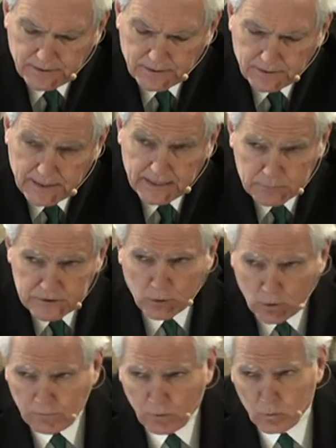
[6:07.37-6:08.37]
And it was
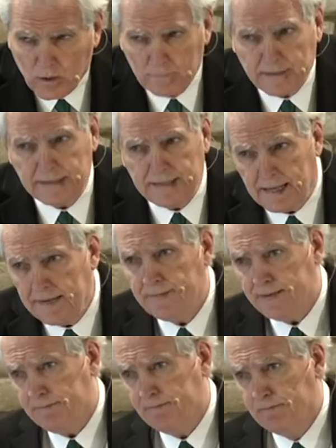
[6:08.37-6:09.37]
overwhelming
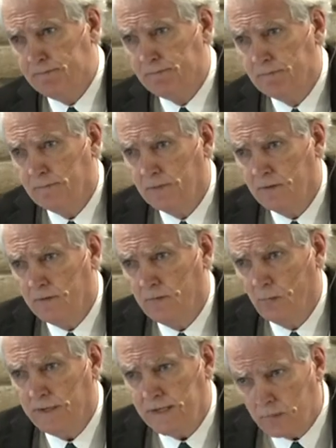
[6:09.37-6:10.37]
David
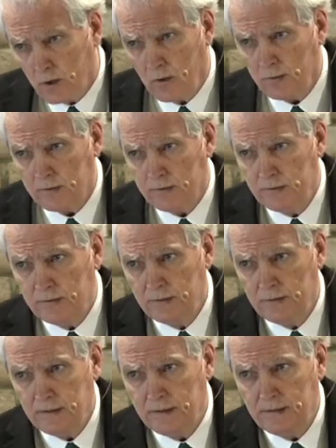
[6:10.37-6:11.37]
when he wrote
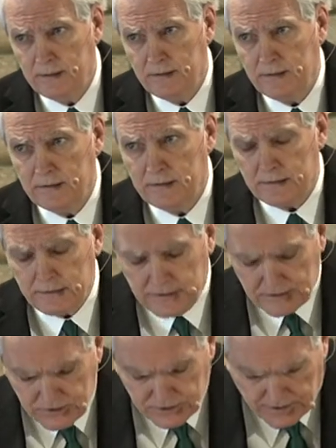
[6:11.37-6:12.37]

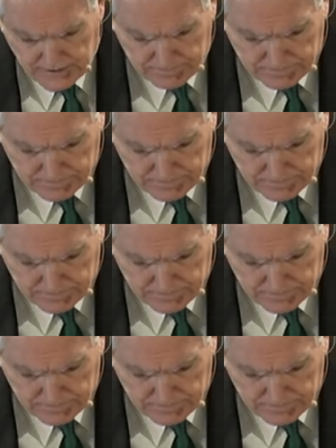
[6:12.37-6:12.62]
this psalm.